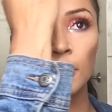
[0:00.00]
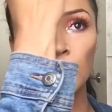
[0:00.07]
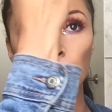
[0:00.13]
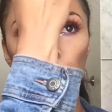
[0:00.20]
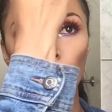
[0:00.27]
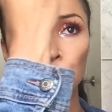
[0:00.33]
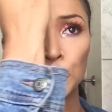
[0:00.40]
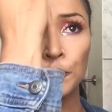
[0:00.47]
the
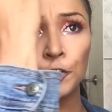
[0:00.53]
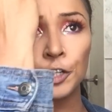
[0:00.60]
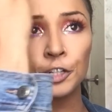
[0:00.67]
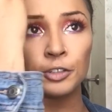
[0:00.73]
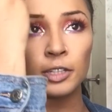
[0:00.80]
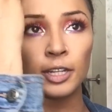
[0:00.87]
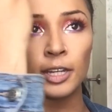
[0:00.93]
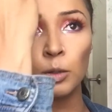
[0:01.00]
brush for
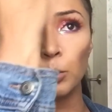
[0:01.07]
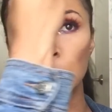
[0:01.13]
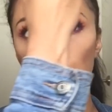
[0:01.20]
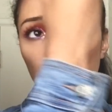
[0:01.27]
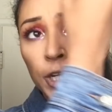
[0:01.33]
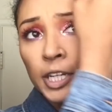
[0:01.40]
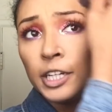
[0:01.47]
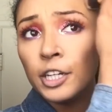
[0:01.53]
your lid was
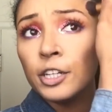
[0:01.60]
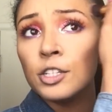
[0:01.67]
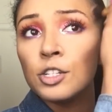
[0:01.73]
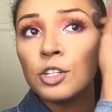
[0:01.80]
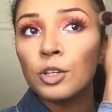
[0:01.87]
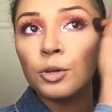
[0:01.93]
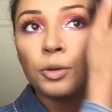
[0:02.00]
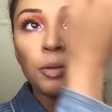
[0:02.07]
pretty good
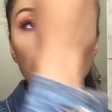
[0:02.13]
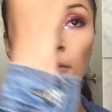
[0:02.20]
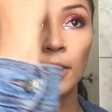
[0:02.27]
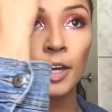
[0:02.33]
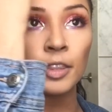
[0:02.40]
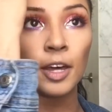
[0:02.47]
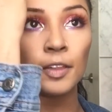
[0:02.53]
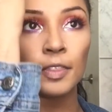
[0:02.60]
too.
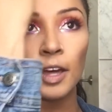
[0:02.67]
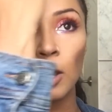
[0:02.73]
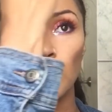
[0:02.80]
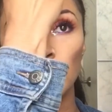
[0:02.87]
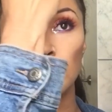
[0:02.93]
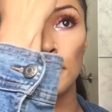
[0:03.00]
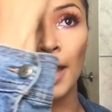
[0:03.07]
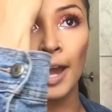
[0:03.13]
I thought that
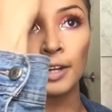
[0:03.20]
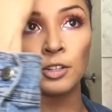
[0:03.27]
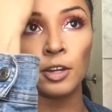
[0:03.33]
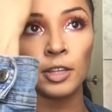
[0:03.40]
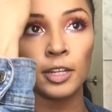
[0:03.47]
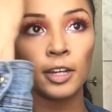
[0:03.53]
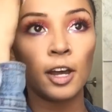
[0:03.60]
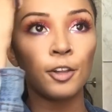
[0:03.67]
one packed
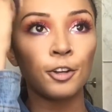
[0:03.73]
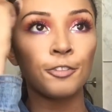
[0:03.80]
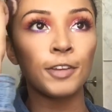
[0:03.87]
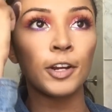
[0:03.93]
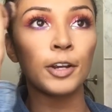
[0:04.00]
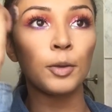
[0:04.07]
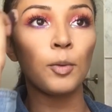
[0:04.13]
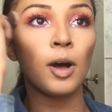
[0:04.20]
on the color
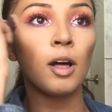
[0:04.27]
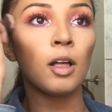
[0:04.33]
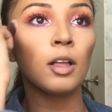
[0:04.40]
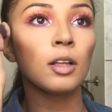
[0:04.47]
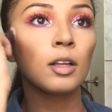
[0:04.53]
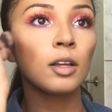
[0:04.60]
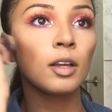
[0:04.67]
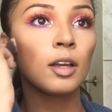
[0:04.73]
very
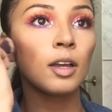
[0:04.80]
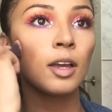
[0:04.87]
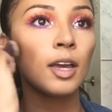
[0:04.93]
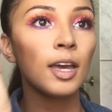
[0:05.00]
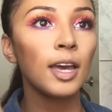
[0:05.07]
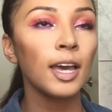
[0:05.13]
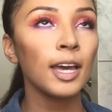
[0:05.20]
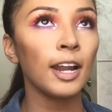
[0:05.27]
well.
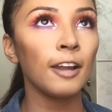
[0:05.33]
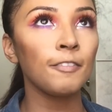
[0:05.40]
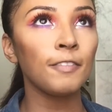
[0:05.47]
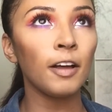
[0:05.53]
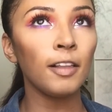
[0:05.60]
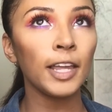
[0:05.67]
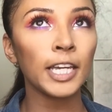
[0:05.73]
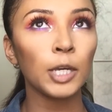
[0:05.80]
And I
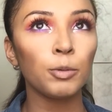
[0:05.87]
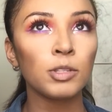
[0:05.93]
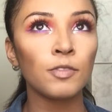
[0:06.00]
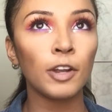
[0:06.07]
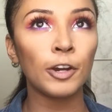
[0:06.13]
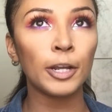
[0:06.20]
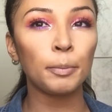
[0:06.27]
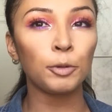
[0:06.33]
felt like it was
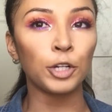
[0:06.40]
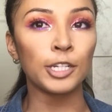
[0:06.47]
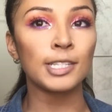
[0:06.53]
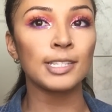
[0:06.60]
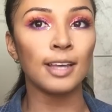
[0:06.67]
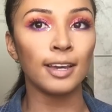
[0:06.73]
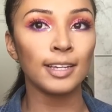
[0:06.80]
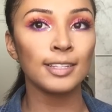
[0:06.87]
very
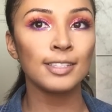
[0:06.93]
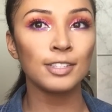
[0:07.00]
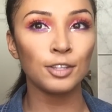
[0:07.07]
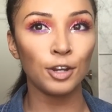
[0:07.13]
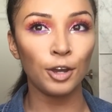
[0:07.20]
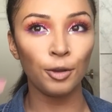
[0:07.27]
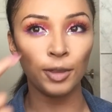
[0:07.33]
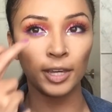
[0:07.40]
precise, you
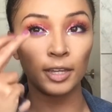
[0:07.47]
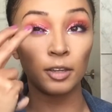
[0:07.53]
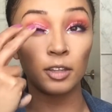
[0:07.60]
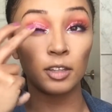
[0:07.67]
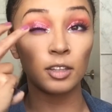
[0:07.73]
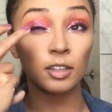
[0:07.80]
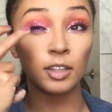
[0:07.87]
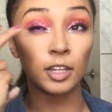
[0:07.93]
know, like it